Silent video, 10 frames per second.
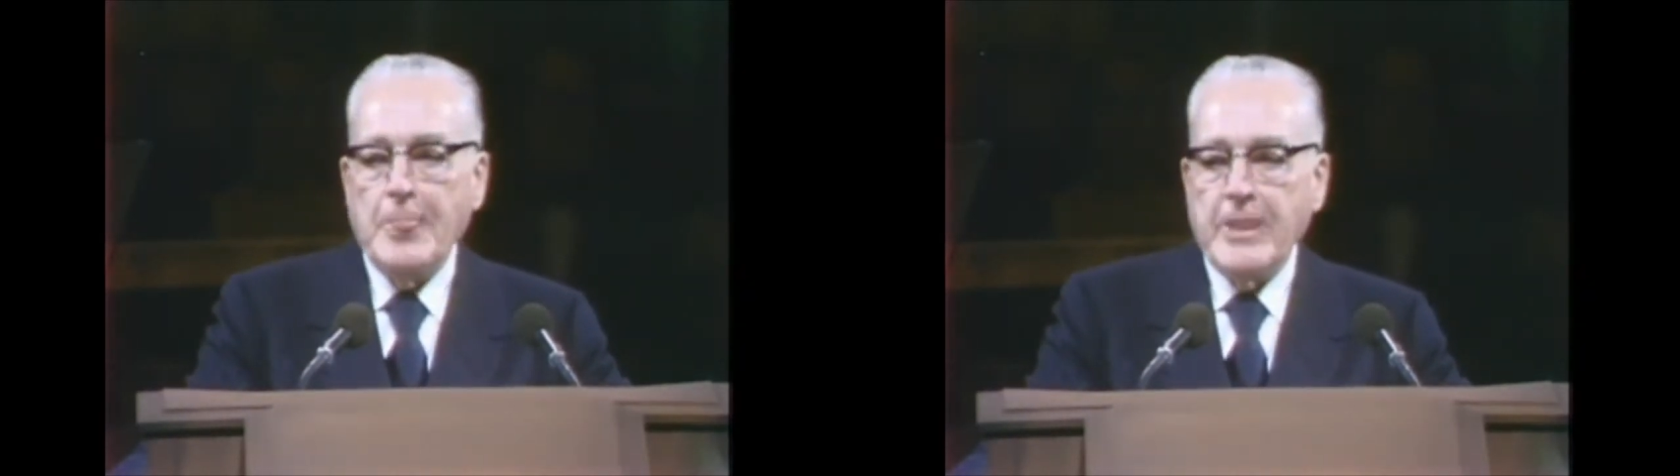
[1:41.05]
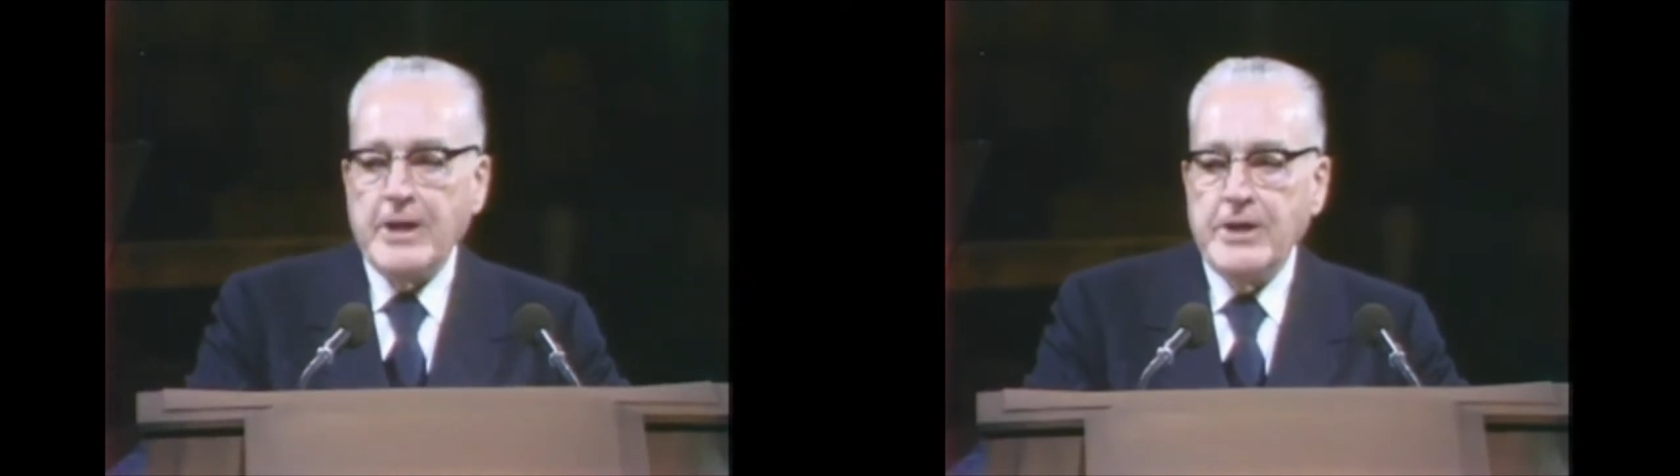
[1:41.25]

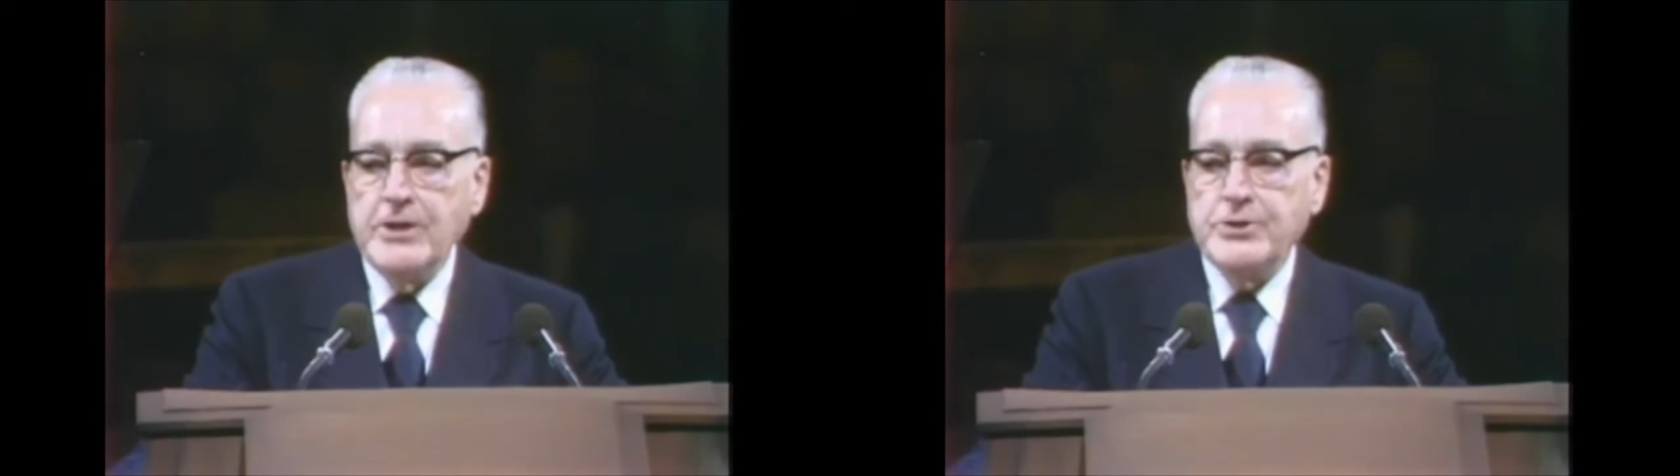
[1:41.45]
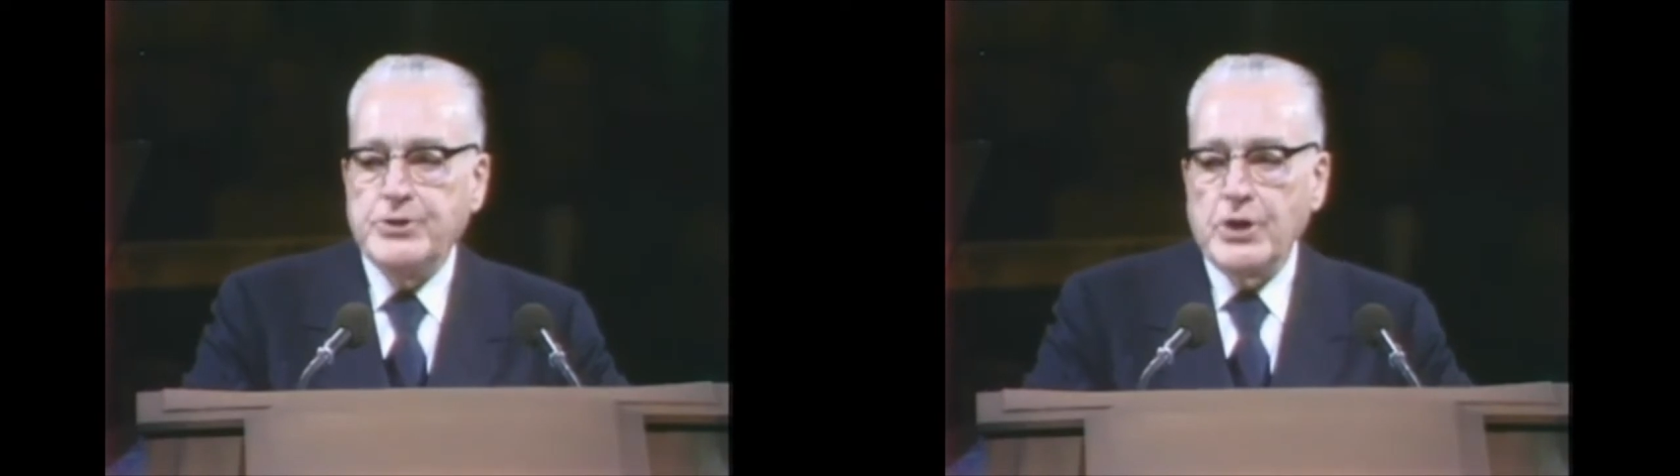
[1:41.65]
that
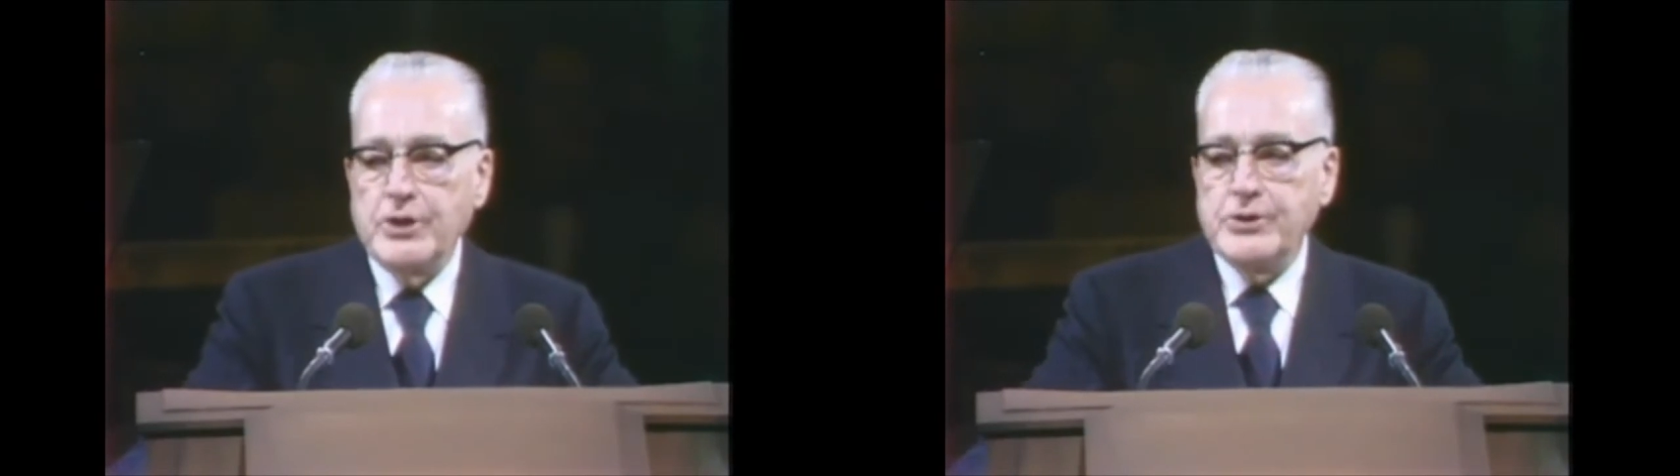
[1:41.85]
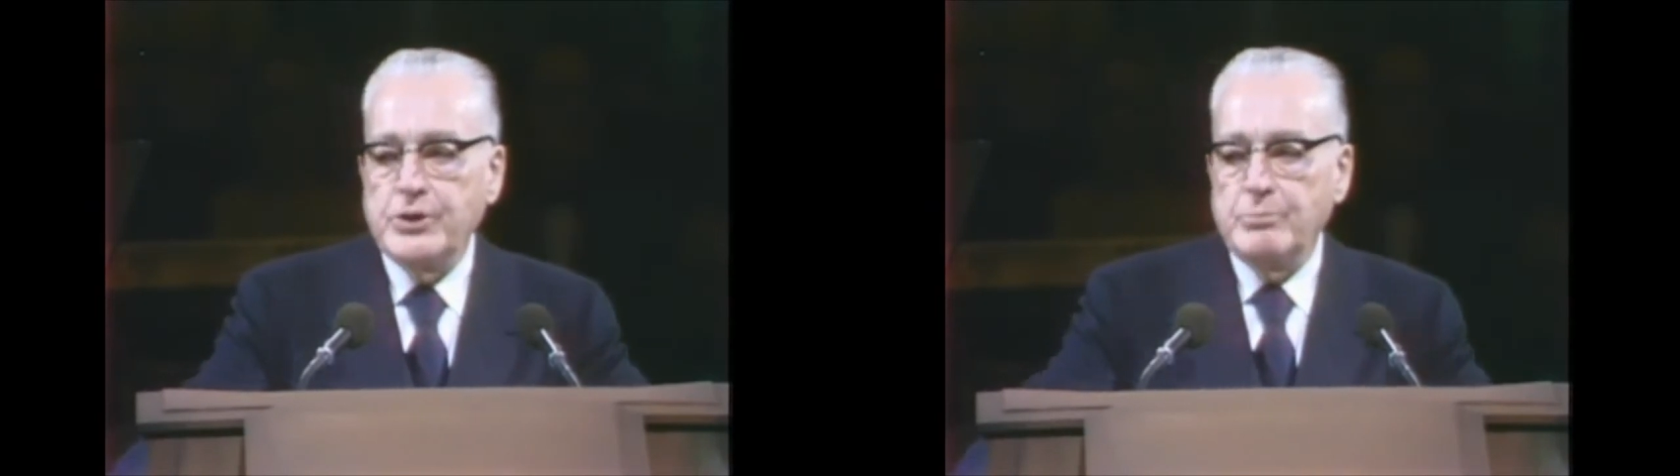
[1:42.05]
His
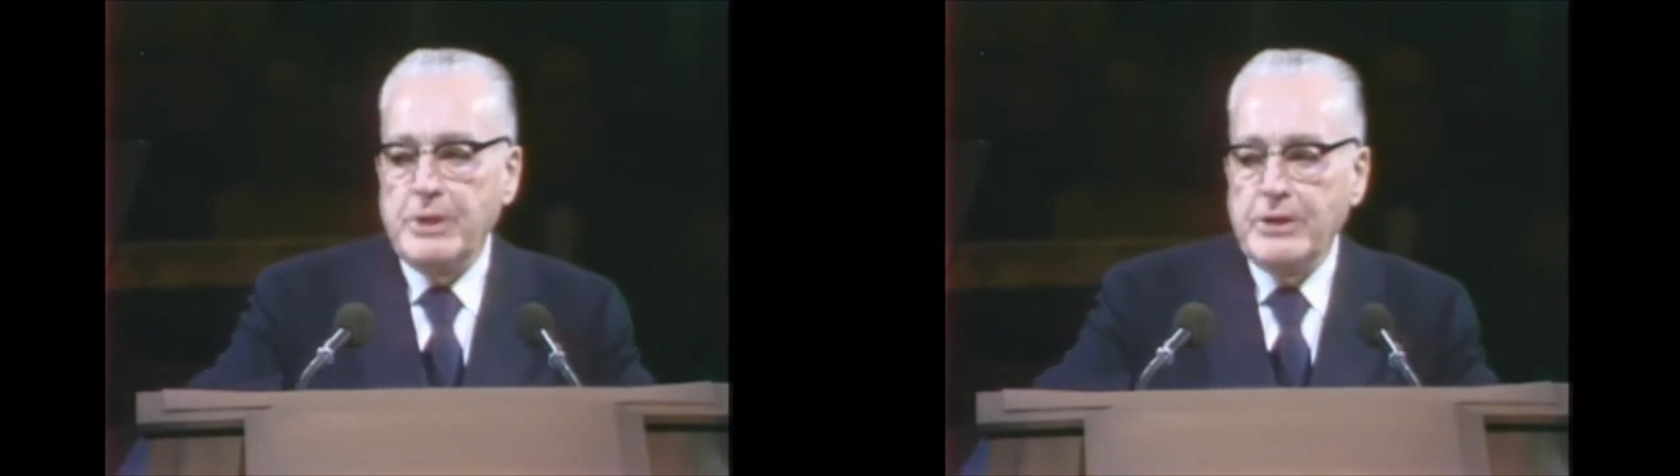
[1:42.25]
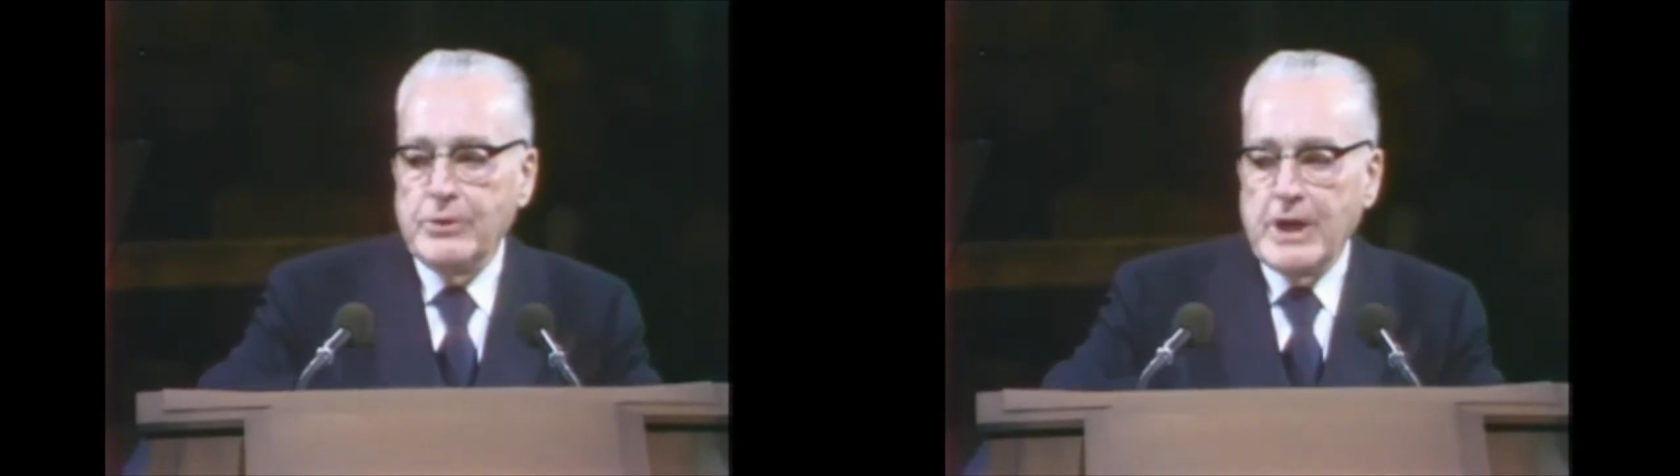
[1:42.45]
church should
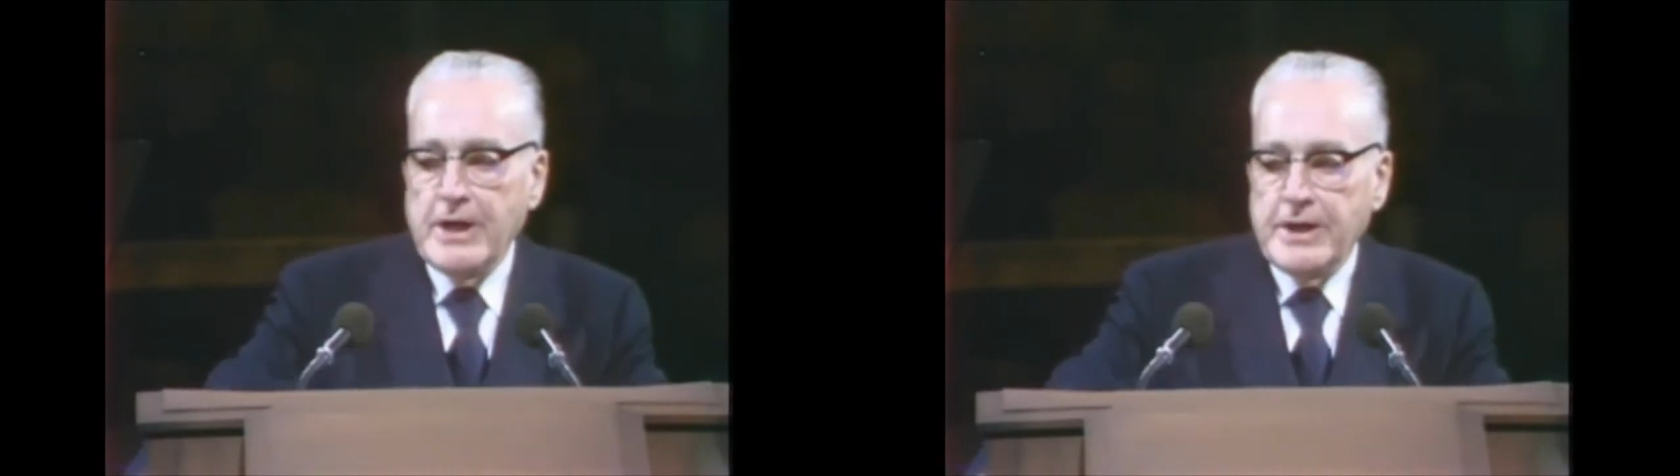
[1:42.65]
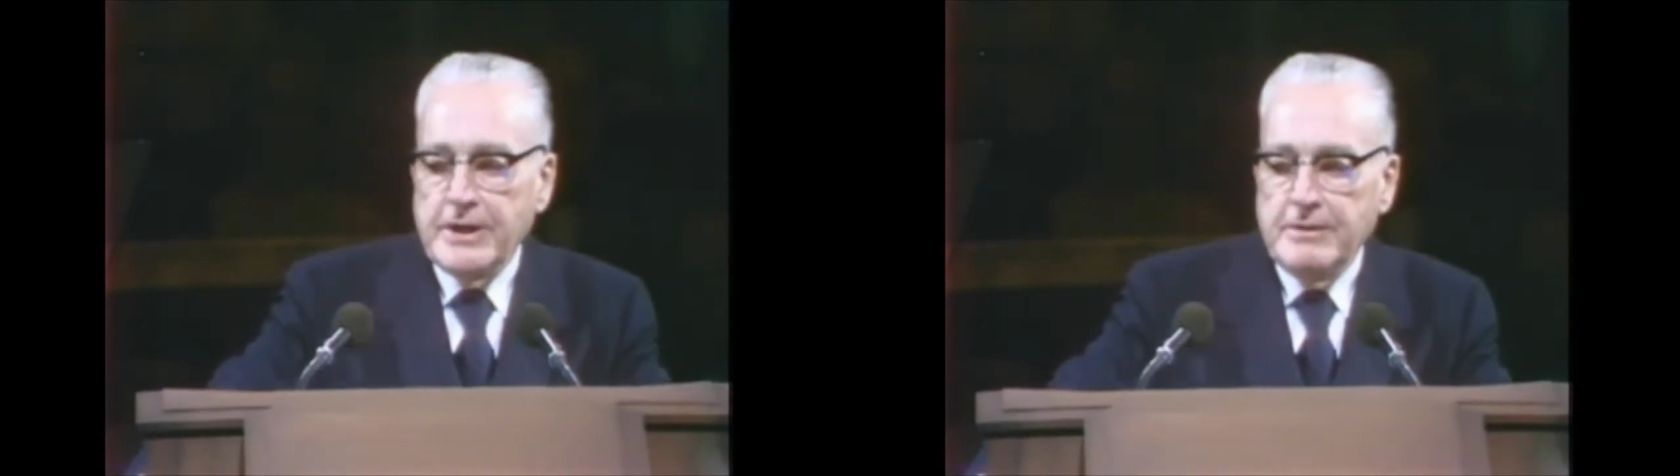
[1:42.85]
be
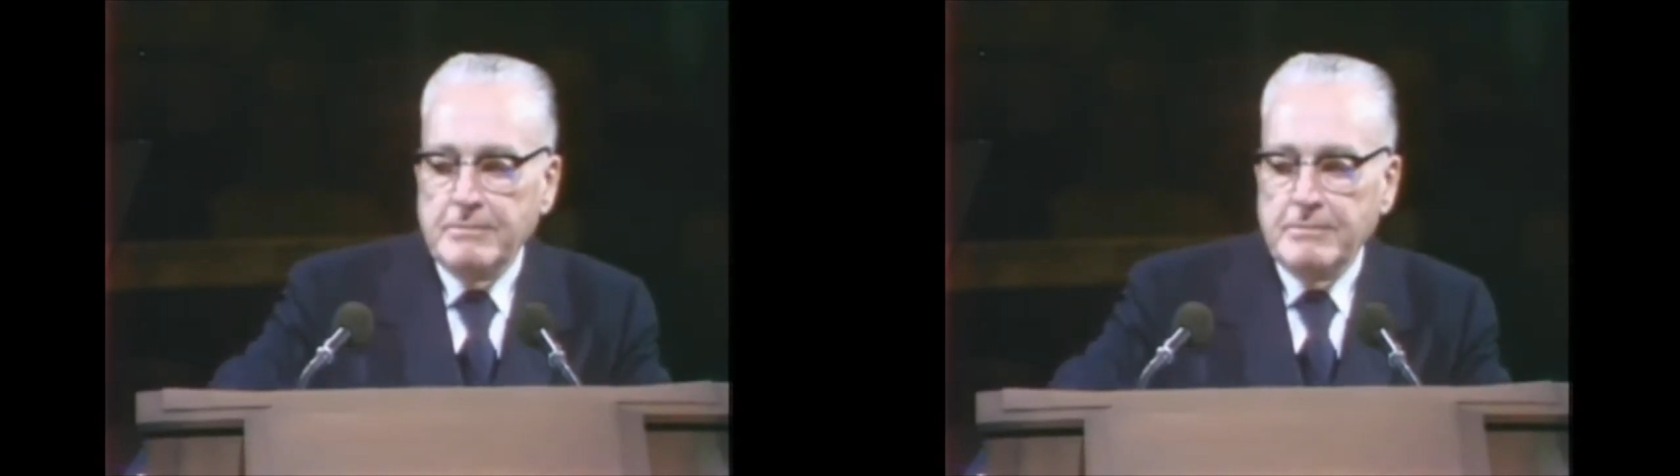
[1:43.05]
united.